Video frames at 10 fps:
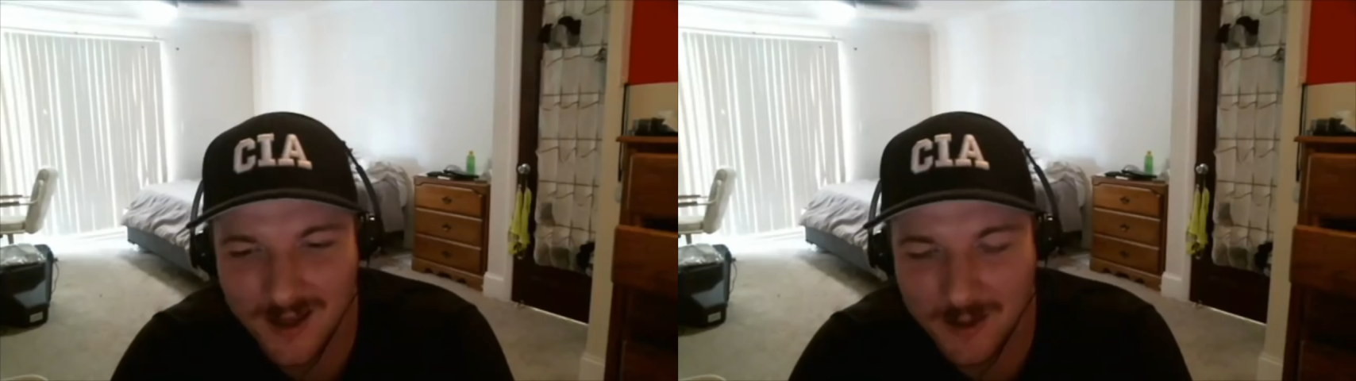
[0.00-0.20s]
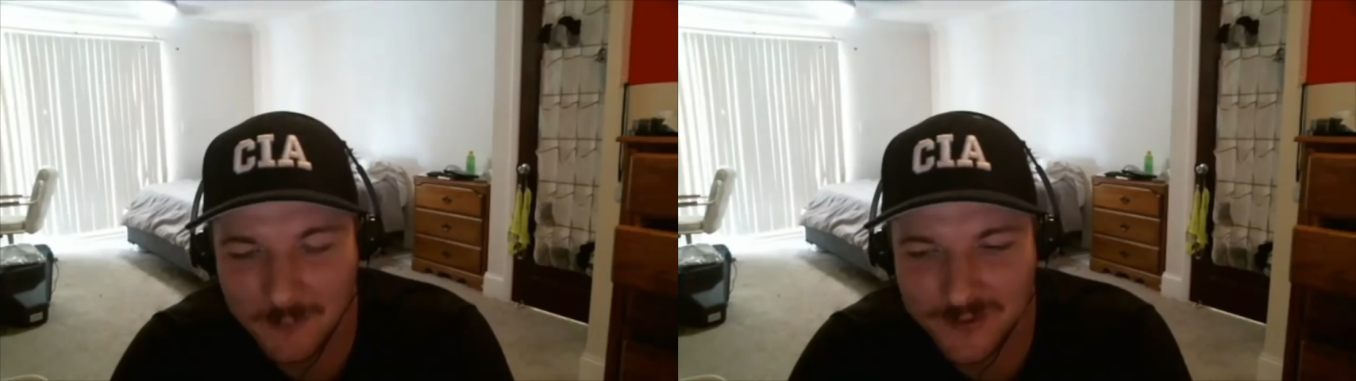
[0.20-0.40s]

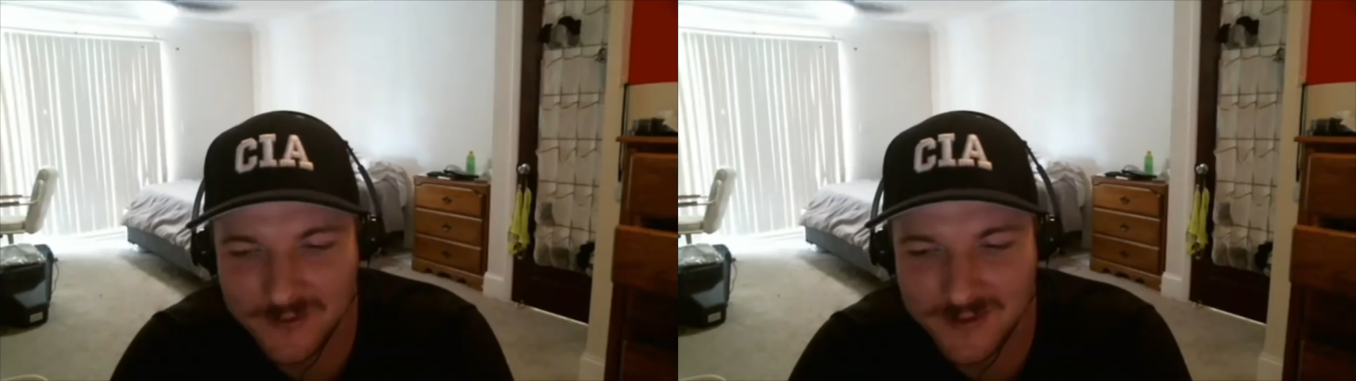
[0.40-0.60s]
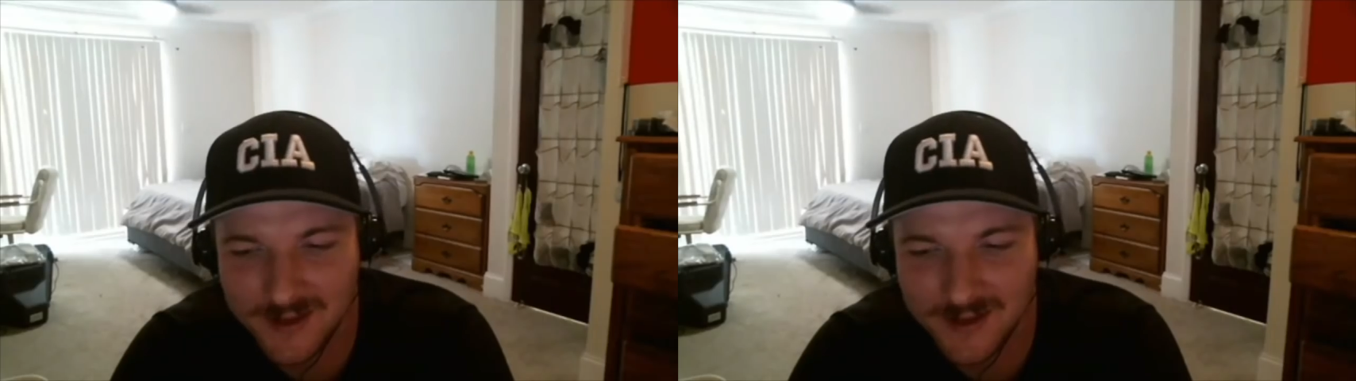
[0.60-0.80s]
I would
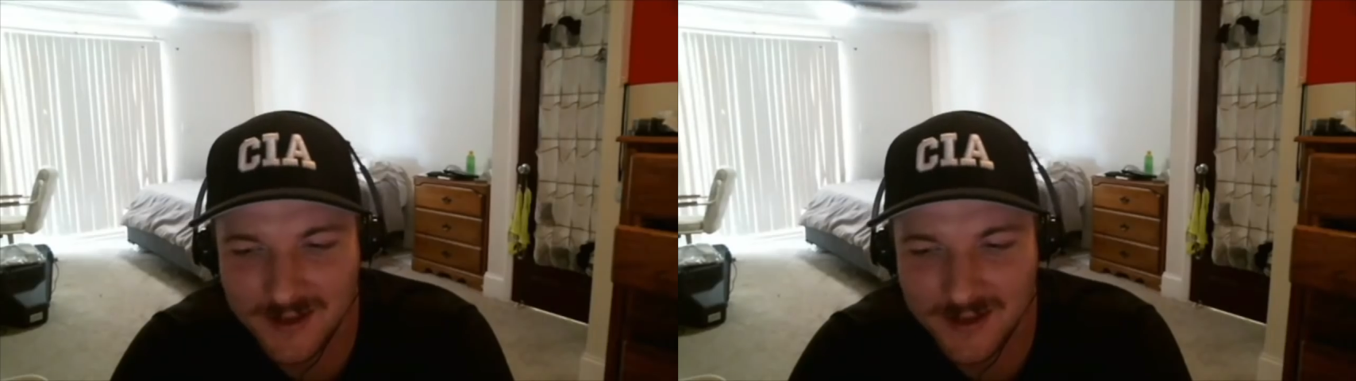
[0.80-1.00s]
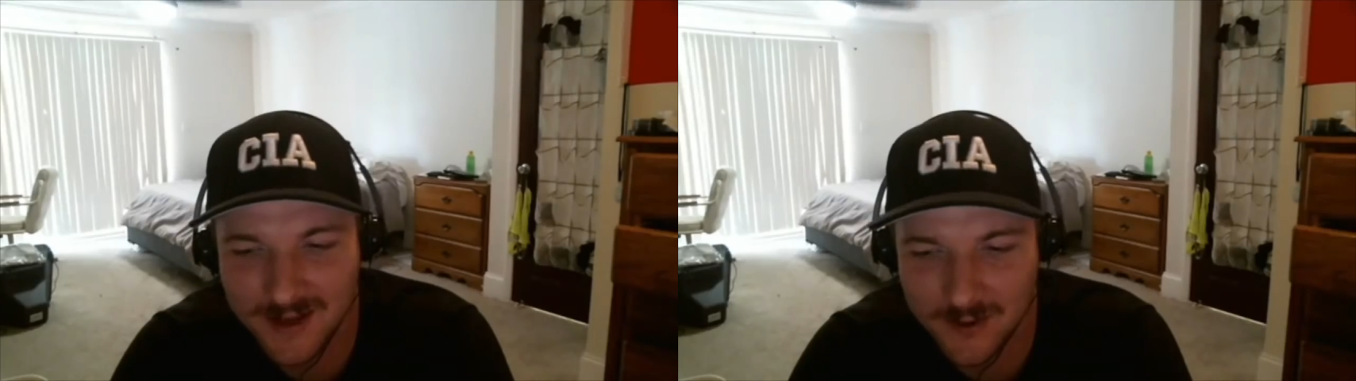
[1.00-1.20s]
just
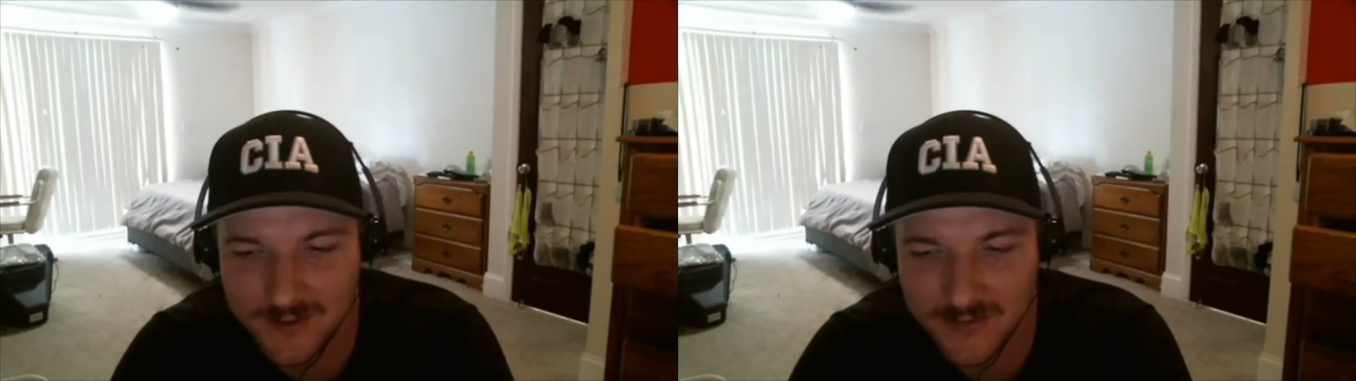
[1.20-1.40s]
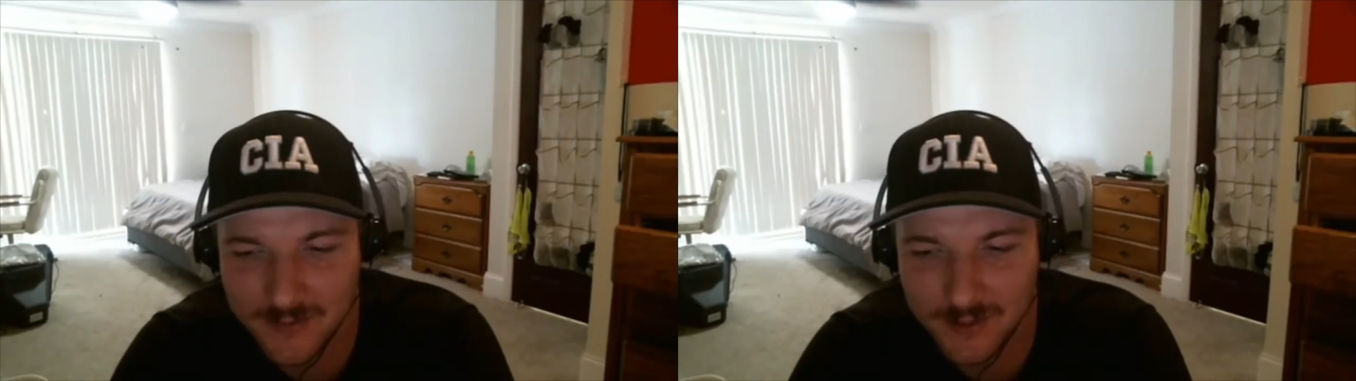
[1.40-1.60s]
say, are you
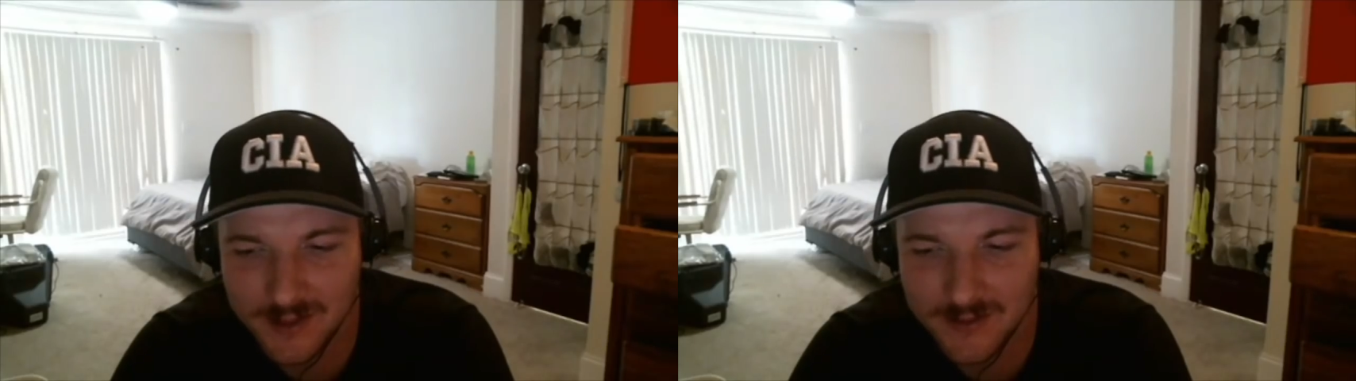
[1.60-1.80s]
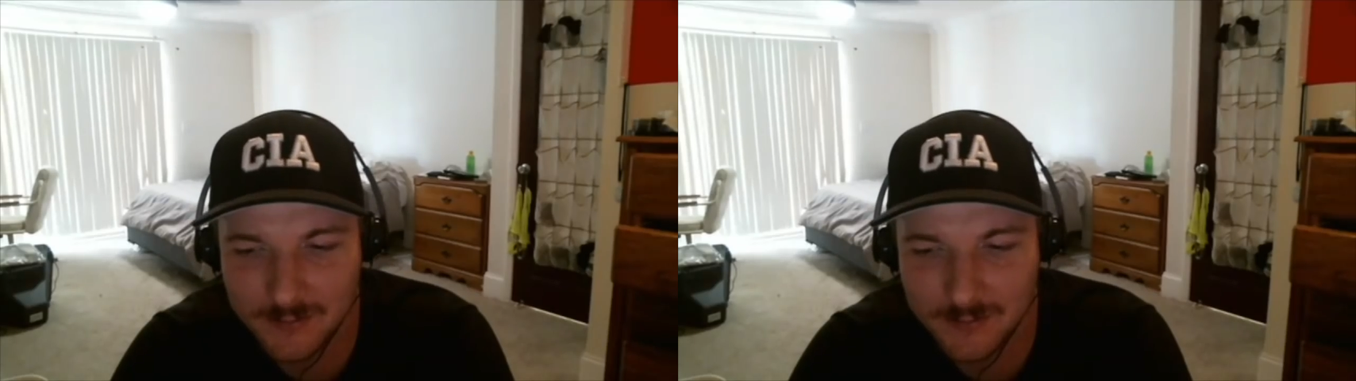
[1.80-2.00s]
saying the
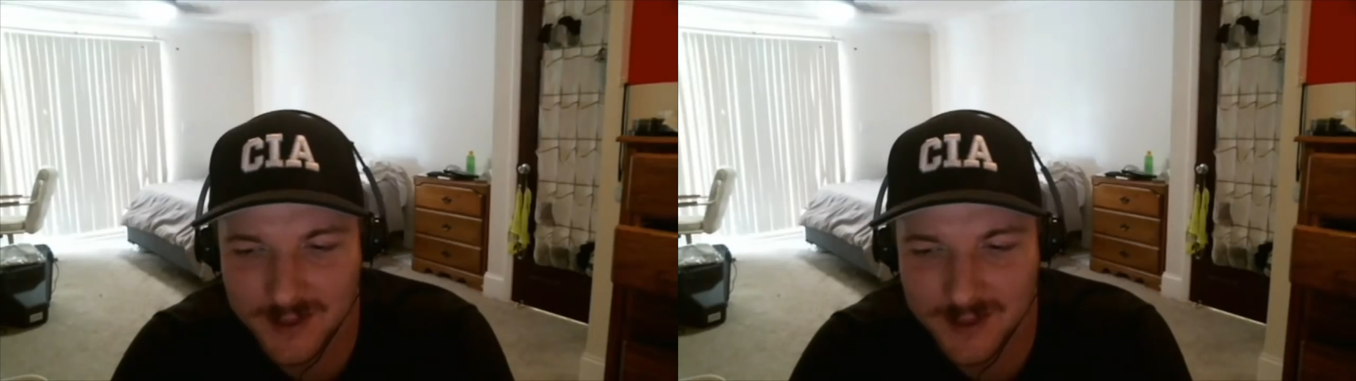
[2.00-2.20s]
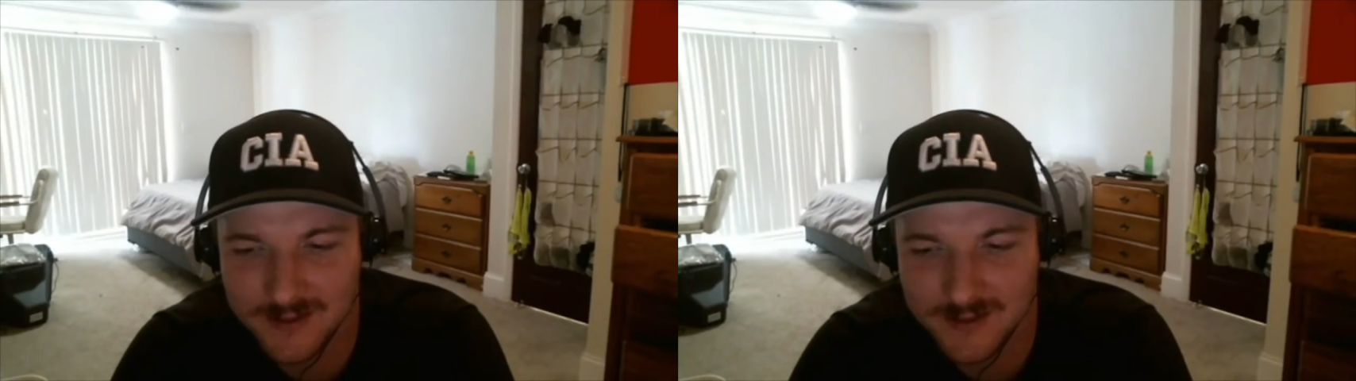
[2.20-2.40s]

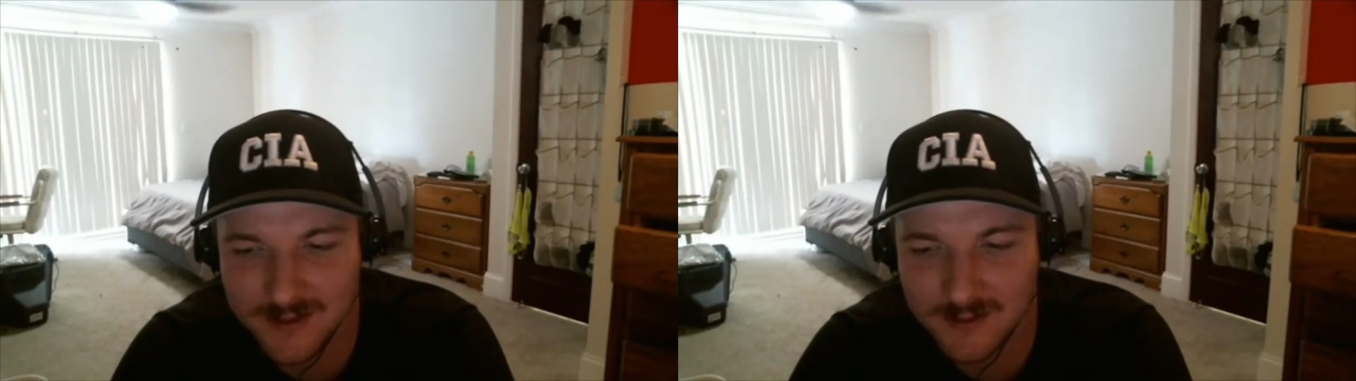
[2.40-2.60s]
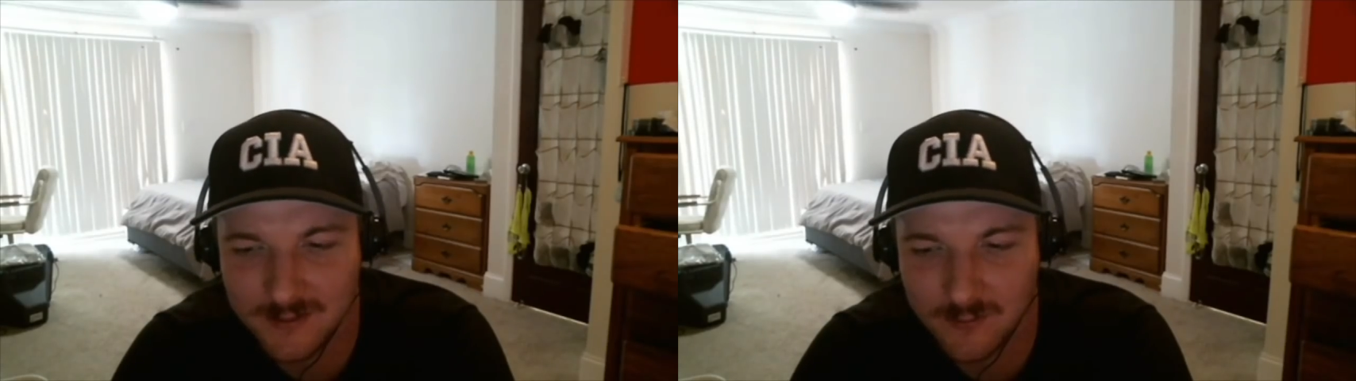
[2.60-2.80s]
plane
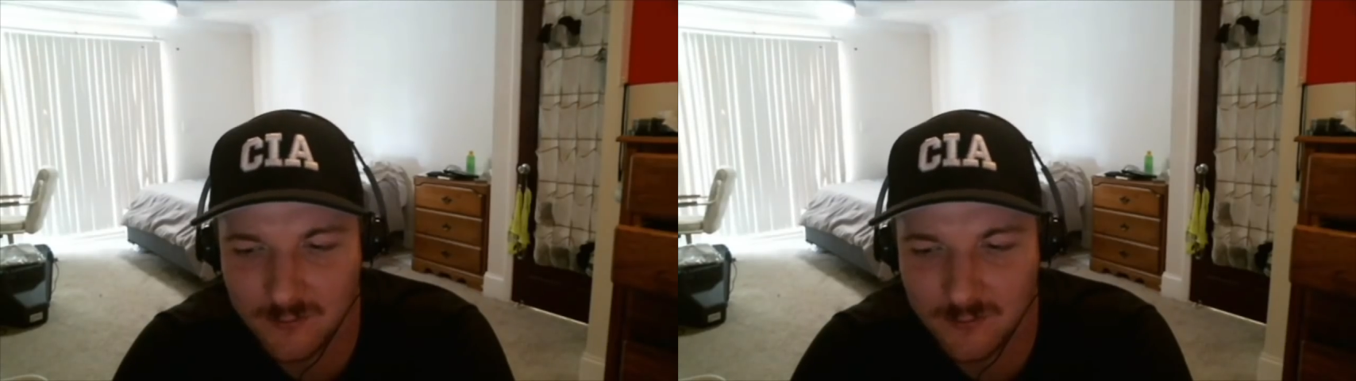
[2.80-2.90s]
didn't